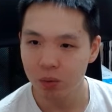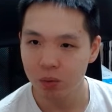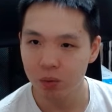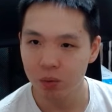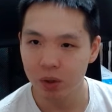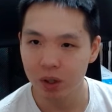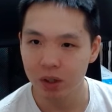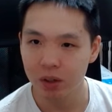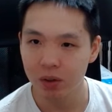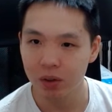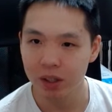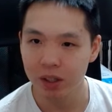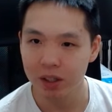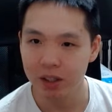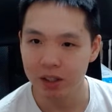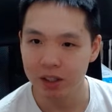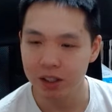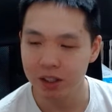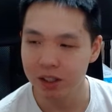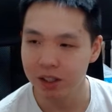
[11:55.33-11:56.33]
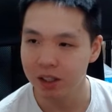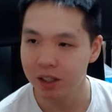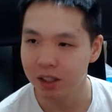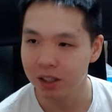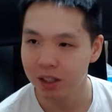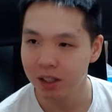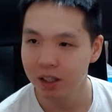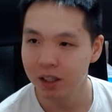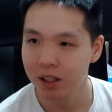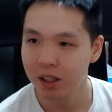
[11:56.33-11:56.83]
we're going to see
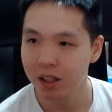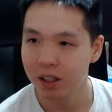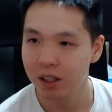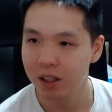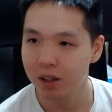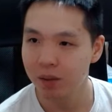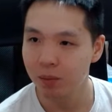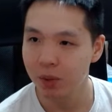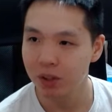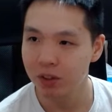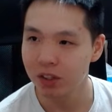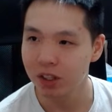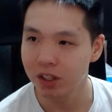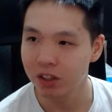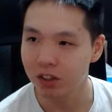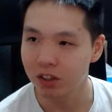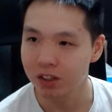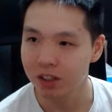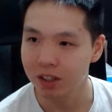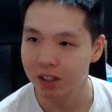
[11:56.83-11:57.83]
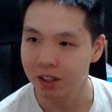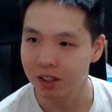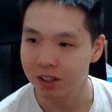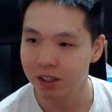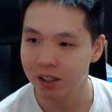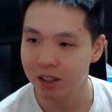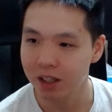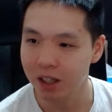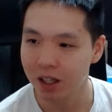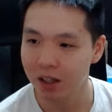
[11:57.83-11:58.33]
the most interesting
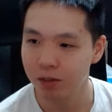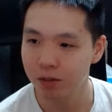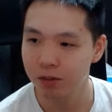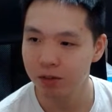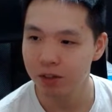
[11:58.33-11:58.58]
stuff.